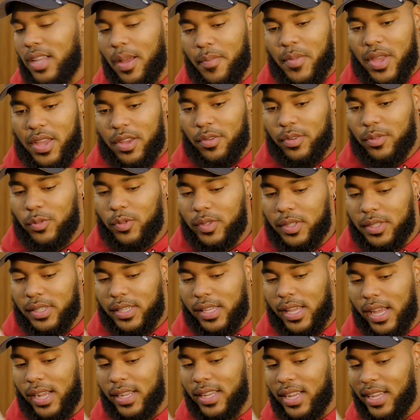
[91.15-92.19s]

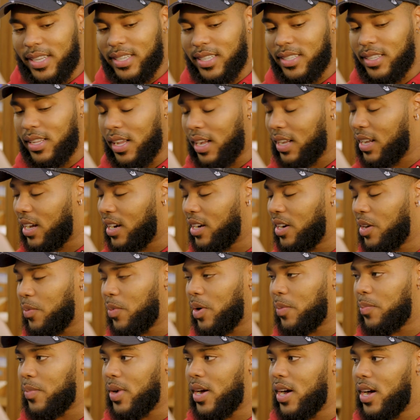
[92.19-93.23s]
I got it in
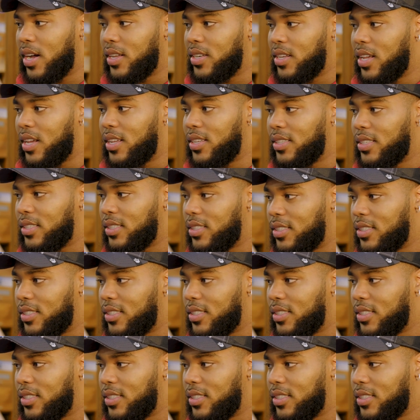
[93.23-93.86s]
my mind that